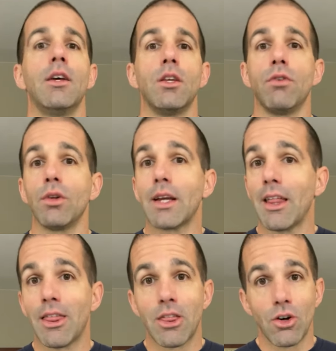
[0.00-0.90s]
You've only got
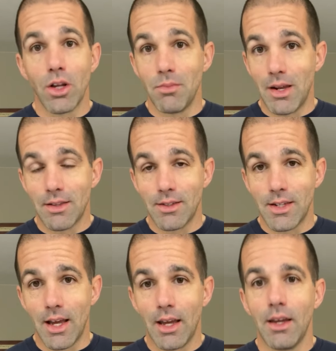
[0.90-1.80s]
30 minutes a
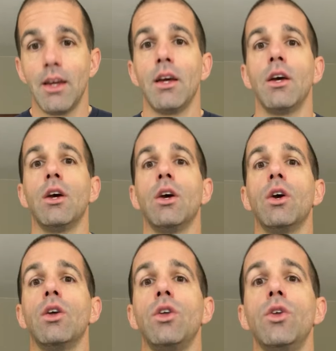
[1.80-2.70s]
day.
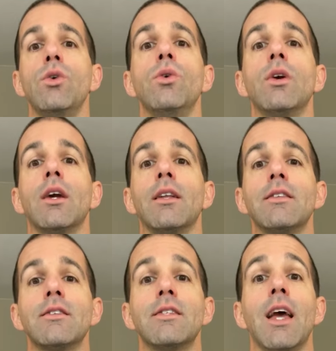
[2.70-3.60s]
You can
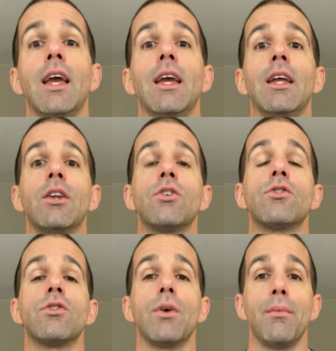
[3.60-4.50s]
stay in
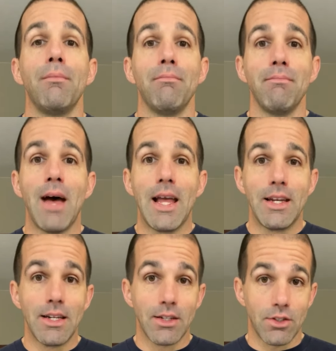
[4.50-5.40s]

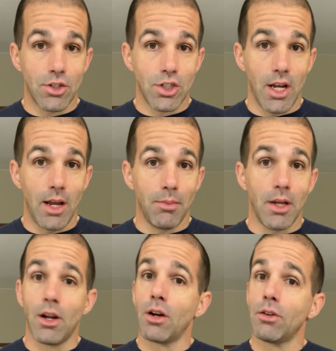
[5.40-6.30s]
tremendous shape.
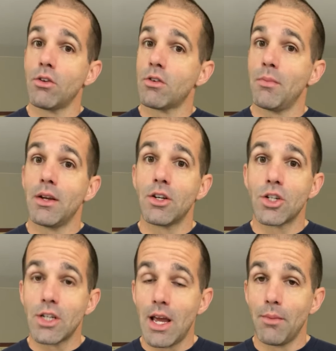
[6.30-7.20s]
And not only tremendous
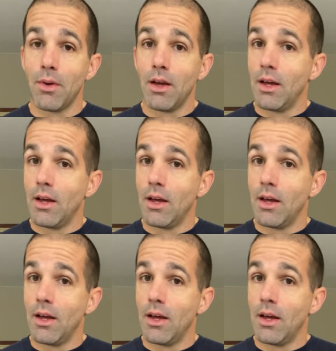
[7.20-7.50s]
shape,